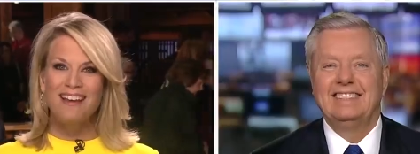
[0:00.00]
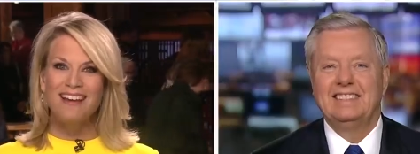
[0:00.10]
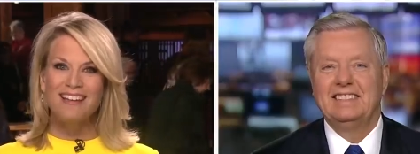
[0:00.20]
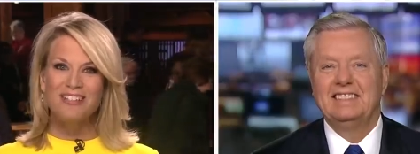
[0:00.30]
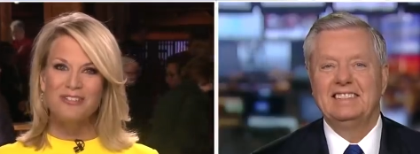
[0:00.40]

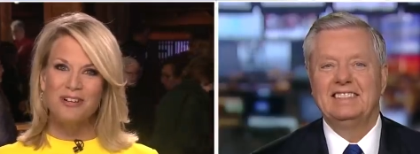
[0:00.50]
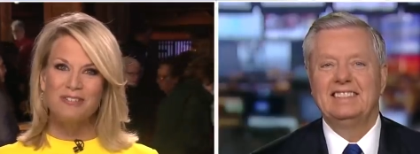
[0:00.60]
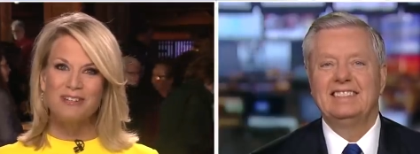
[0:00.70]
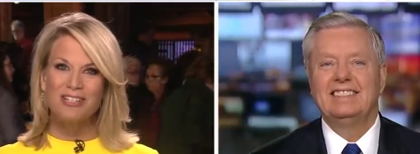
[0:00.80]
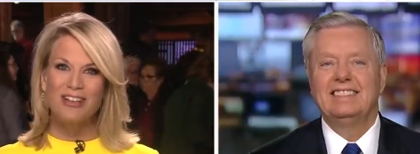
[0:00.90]
Speaker 1: and he
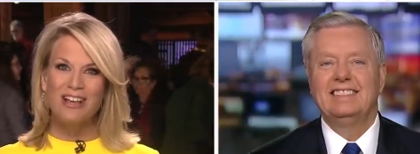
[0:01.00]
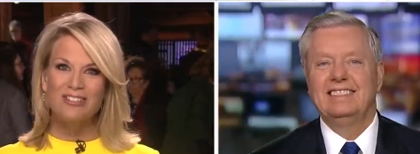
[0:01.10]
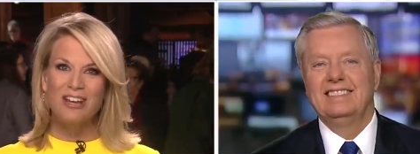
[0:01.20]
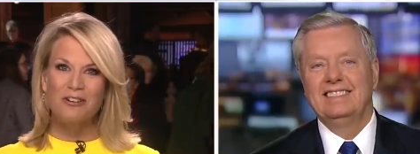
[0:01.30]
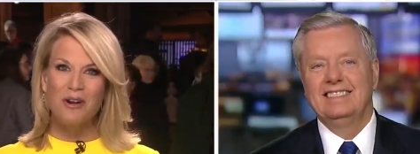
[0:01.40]
joins me tonight.
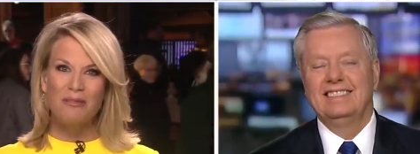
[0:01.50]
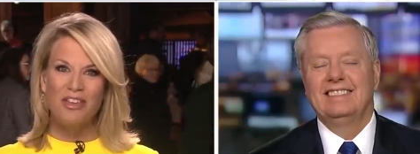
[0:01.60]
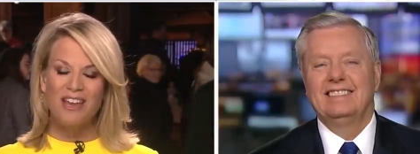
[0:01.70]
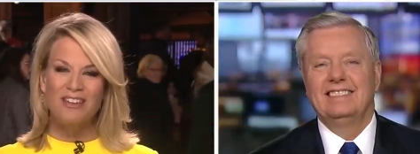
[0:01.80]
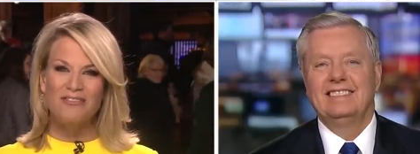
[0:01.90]
Senator Graham,
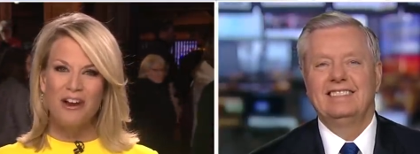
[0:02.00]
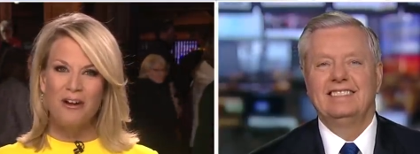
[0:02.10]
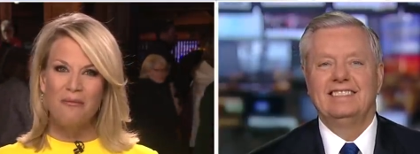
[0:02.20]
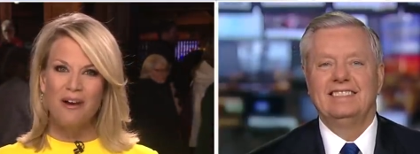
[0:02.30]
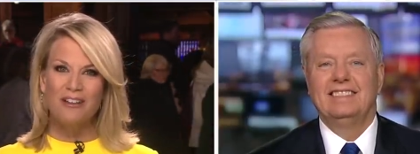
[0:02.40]
thank you
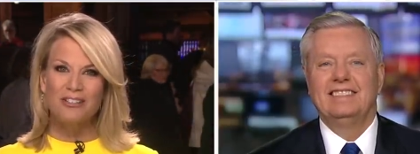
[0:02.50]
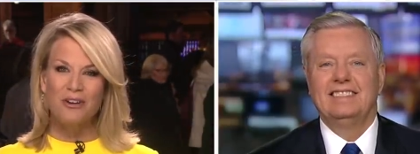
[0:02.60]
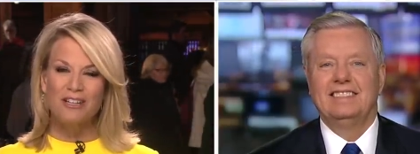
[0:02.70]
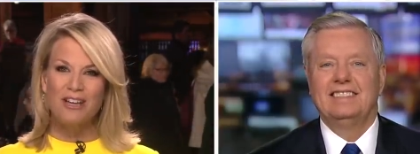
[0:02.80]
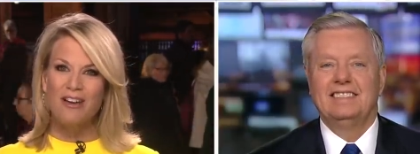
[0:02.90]
very much.
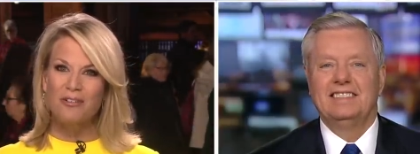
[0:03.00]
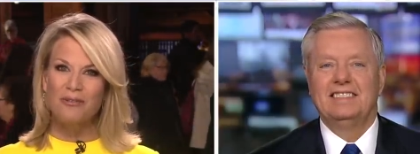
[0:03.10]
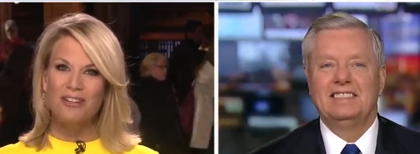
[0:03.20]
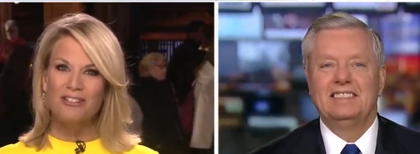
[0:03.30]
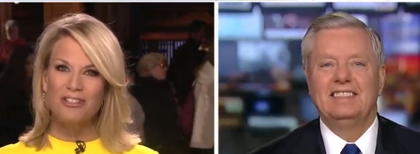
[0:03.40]
Great to have you
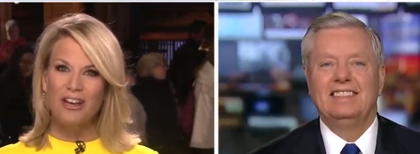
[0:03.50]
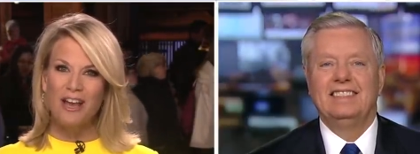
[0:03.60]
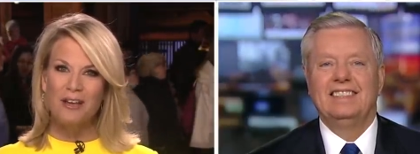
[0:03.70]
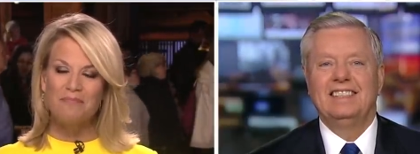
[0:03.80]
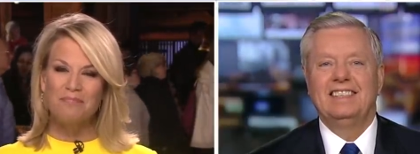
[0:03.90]
with us
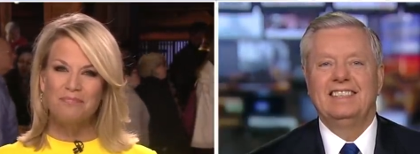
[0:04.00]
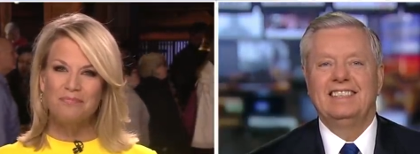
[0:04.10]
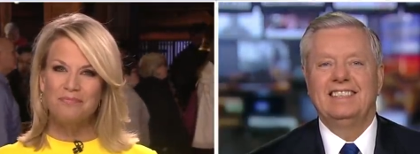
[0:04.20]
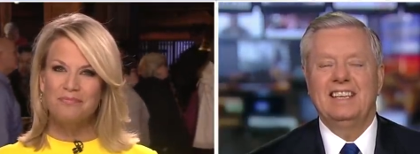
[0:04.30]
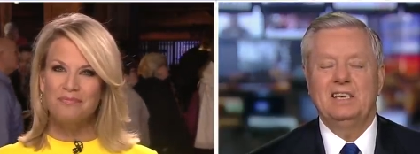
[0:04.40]
tonight.
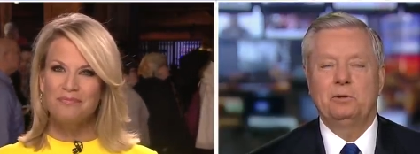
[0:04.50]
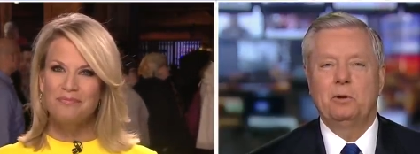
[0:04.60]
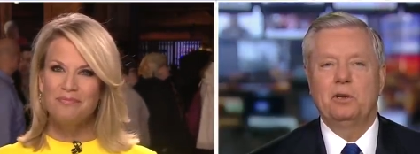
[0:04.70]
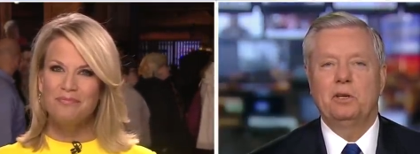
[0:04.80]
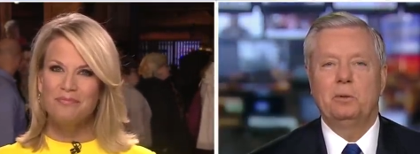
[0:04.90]
Speaker 2: Thanks,
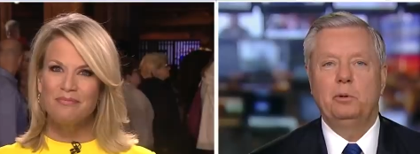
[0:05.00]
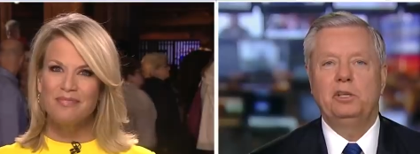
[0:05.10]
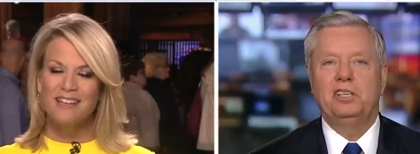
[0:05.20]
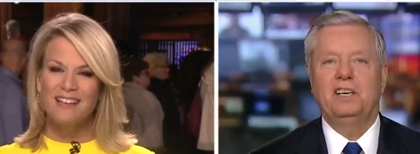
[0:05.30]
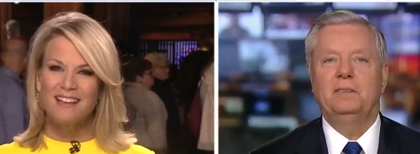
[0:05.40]
Martha. I
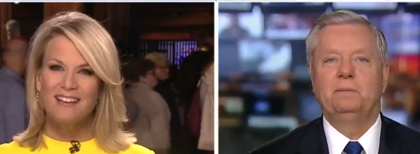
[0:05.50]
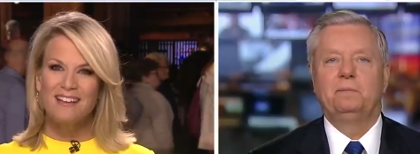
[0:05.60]
appreciate it.